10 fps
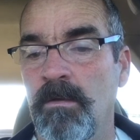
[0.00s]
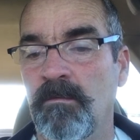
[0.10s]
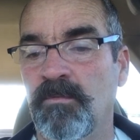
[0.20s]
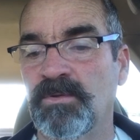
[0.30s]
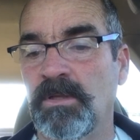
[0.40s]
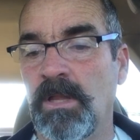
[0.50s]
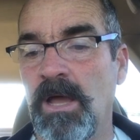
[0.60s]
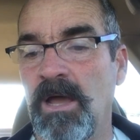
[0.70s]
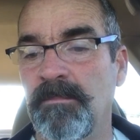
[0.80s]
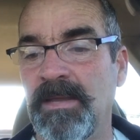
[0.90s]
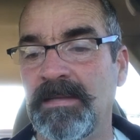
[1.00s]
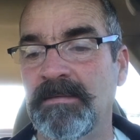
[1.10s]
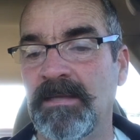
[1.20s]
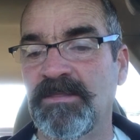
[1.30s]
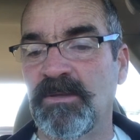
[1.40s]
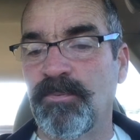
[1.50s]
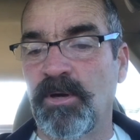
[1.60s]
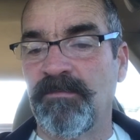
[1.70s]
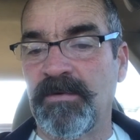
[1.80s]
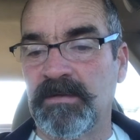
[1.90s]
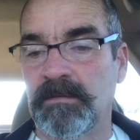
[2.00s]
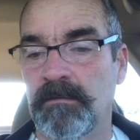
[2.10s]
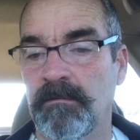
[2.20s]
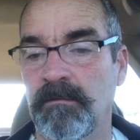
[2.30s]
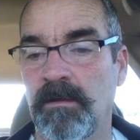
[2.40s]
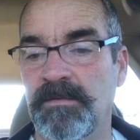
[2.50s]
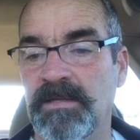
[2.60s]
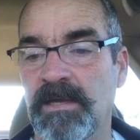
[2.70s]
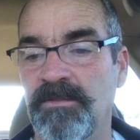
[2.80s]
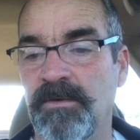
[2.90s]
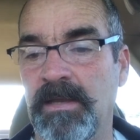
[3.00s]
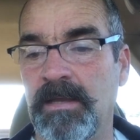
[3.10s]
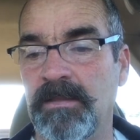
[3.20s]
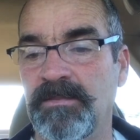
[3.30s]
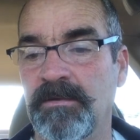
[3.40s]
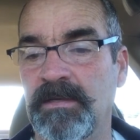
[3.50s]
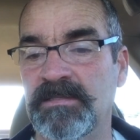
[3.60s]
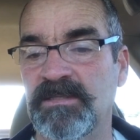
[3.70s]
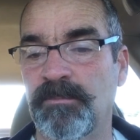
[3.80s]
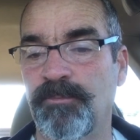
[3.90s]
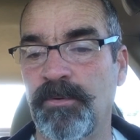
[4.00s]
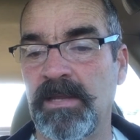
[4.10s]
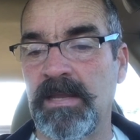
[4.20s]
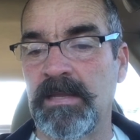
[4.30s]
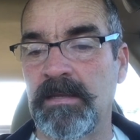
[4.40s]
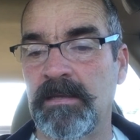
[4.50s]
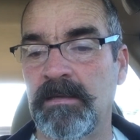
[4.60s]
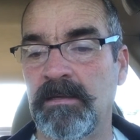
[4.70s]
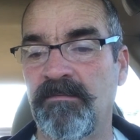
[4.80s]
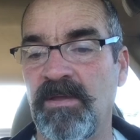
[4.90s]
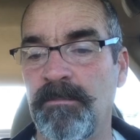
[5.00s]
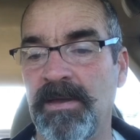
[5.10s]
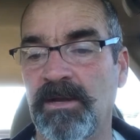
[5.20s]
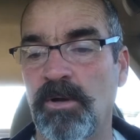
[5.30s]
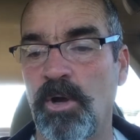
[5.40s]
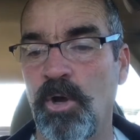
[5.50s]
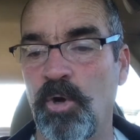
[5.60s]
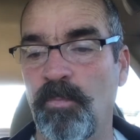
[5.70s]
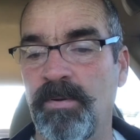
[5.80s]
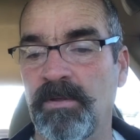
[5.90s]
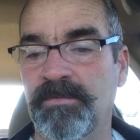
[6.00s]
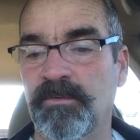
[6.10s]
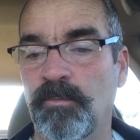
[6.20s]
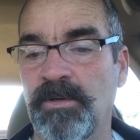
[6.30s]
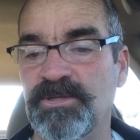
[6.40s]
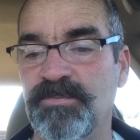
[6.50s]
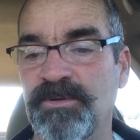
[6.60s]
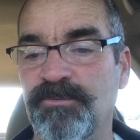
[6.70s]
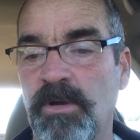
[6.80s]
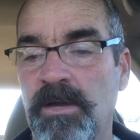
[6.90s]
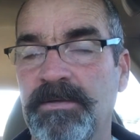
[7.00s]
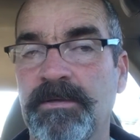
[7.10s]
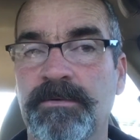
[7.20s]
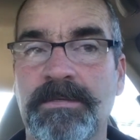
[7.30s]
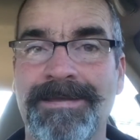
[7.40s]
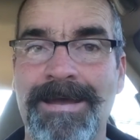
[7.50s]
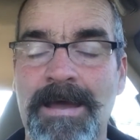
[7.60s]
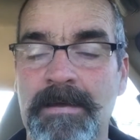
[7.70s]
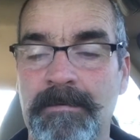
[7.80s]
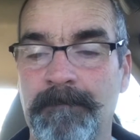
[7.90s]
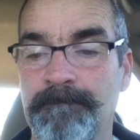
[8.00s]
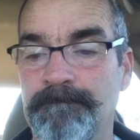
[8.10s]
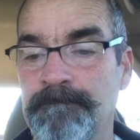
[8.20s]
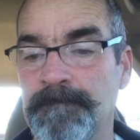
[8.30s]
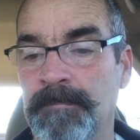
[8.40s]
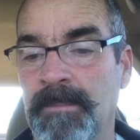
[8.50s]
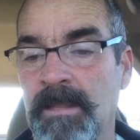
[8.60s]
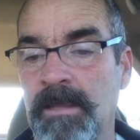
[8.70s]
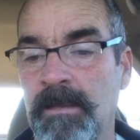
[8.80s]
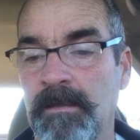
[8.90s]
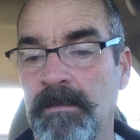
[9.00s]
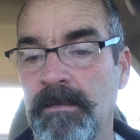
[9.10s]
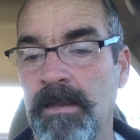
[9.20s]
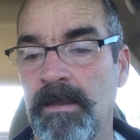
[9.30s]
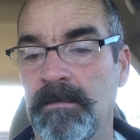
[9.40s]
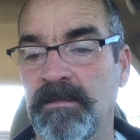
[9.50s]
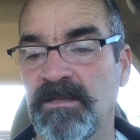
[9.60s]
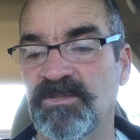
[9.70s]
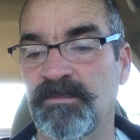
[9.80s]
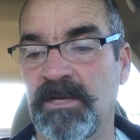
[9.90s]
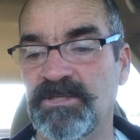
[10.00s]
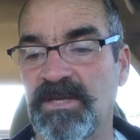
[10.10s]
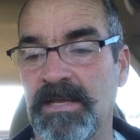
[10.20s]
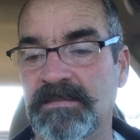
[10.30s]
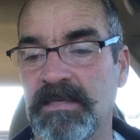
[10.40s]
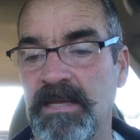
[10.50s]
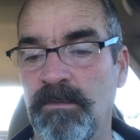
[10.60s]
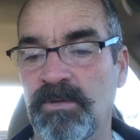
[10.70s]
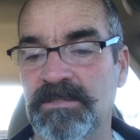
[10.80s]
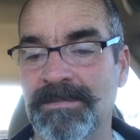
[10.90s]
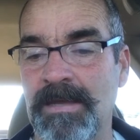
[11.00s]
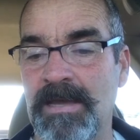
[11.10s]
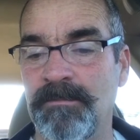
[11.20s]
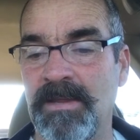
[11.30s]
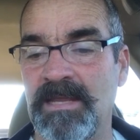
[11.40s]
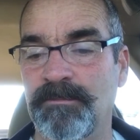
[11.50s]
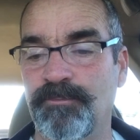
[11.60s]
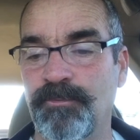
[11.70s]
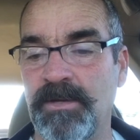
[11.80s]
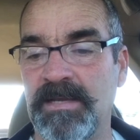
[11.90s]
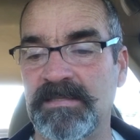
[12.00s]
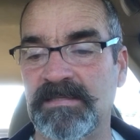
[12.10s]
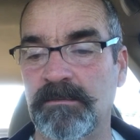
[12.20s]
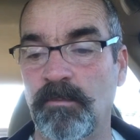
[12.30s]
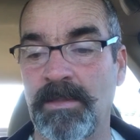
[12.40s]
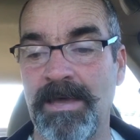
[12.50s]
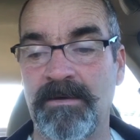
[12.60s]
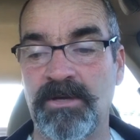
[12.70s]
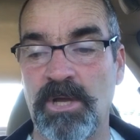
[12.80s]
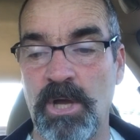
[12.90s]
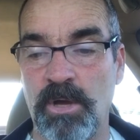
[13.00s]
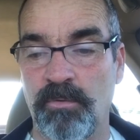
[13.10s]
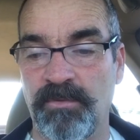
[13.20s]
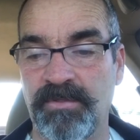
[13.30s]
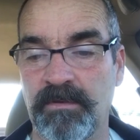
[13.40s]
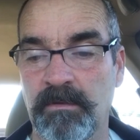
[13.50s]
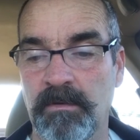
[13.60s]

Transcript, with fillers: For the law made nothing perfect. On the other hand, there is the bringing in of a better hope through which we draw near to God. And inasmuch as he was not made priest without an oath,